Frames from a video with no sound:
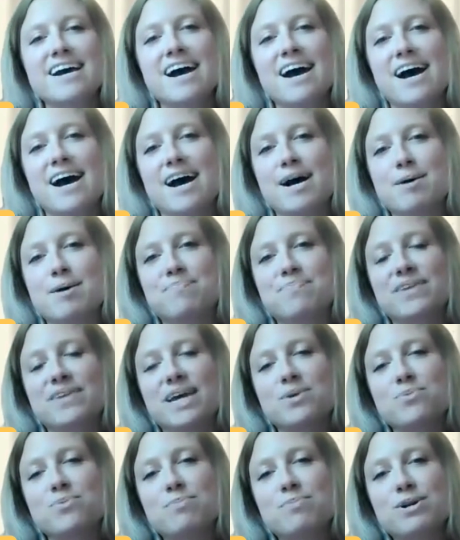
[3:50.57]

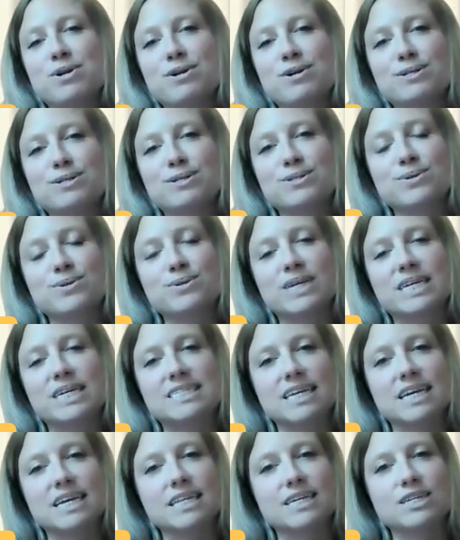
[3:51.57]
And women are also less
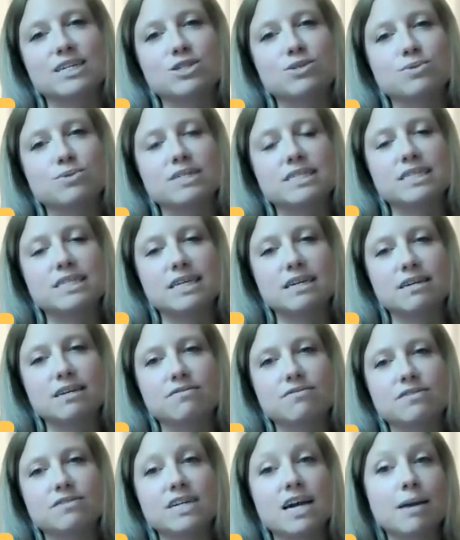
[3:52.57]
likely to
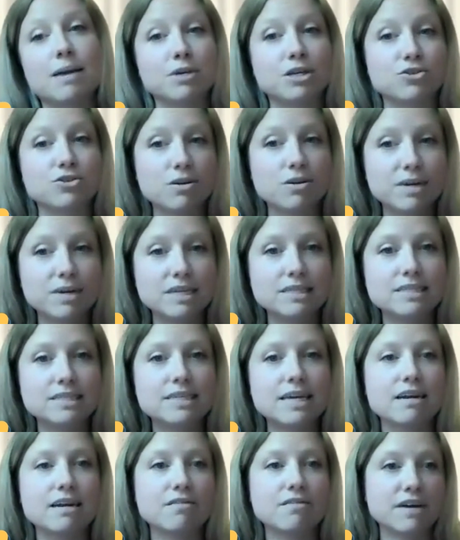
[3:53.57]
receive timely treatments
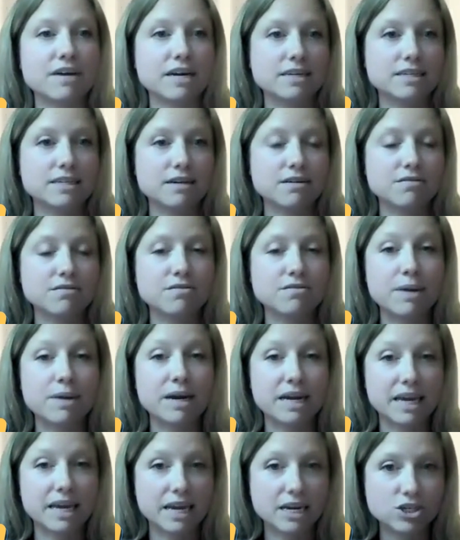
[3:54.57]
and effective
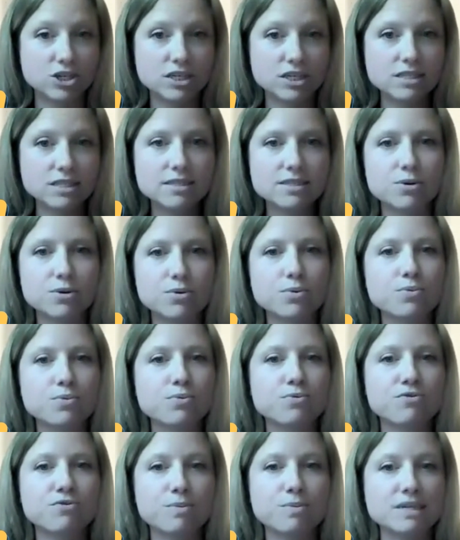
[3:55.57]
medications. So
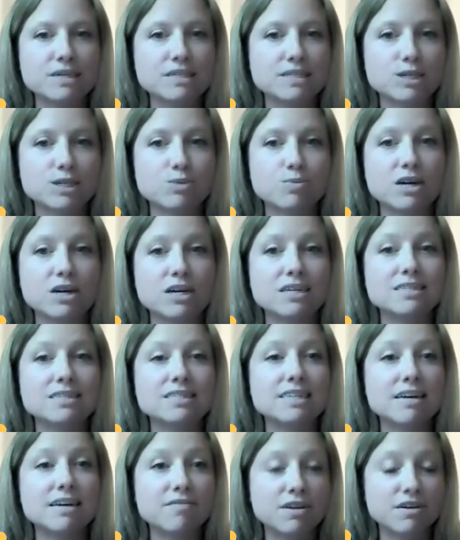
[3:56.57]
females experience
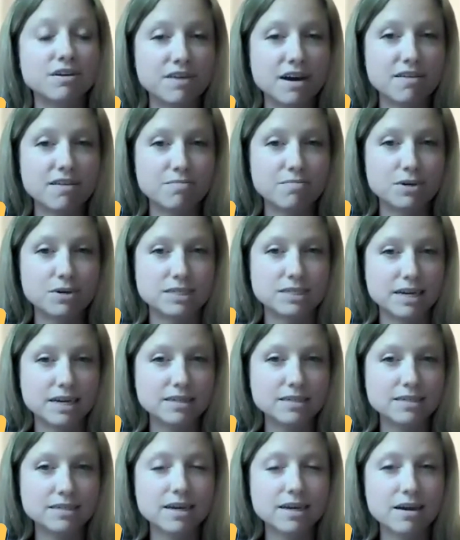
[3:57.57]

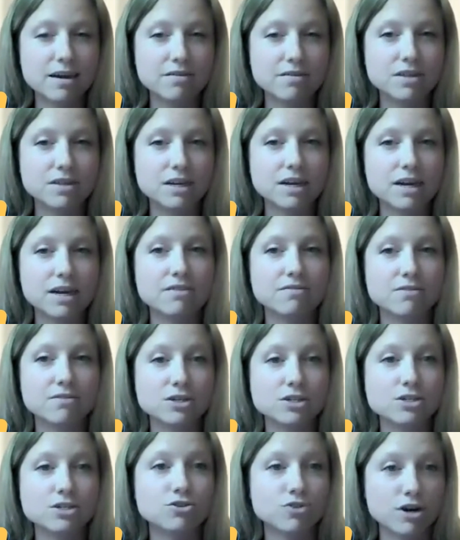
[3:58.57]
75% of the
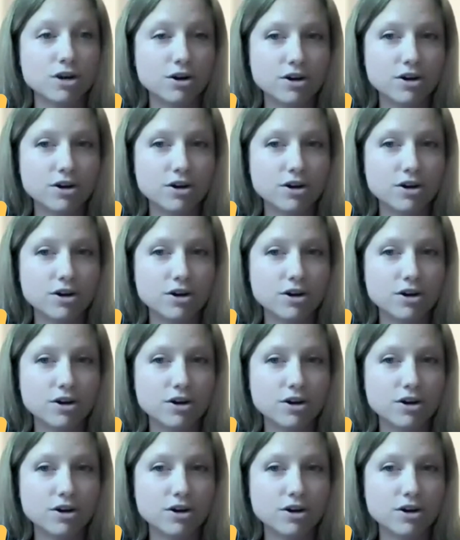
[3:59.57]
adverse drug